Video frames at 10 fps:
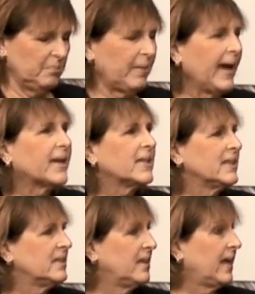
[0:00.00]
back
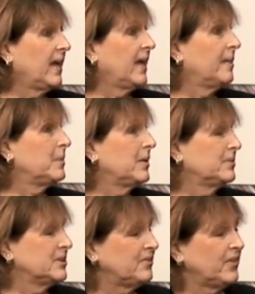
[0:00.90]
in the day, I mean, it
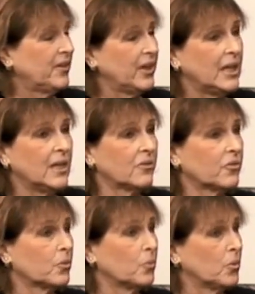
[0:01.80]
was a very
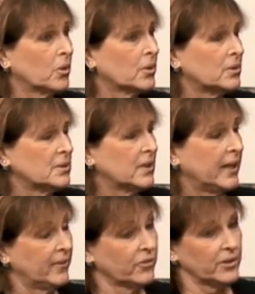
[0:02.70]
different world
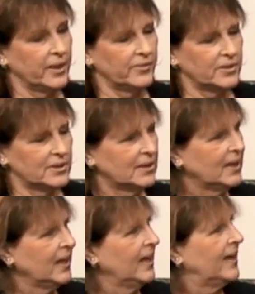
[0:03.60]
on every level.
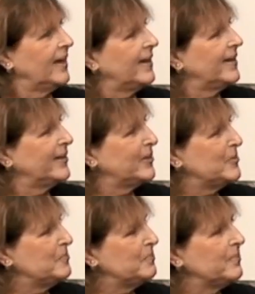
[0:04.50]

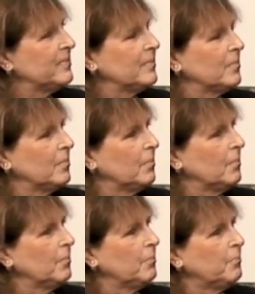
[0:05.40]
But
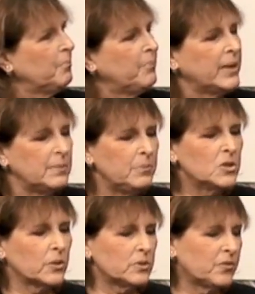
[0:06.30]

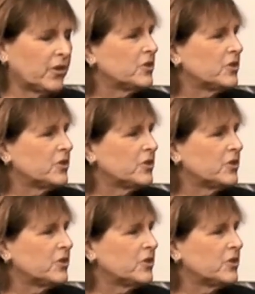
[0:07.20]
music was very